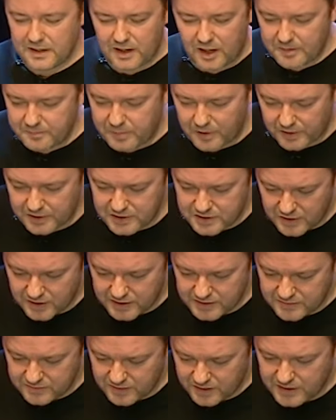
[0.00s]
I
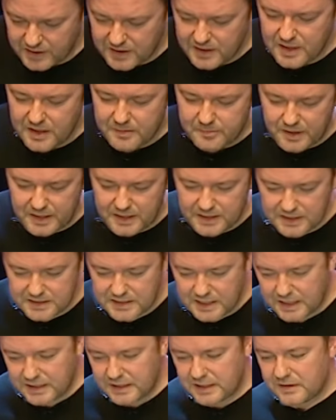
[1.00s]
apologise, right? But he did
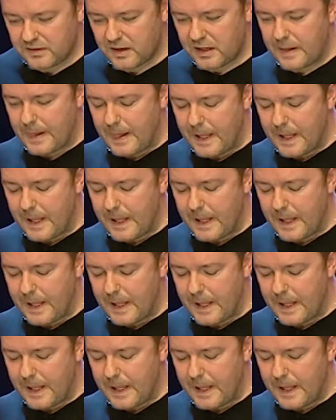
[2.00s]
say this, right?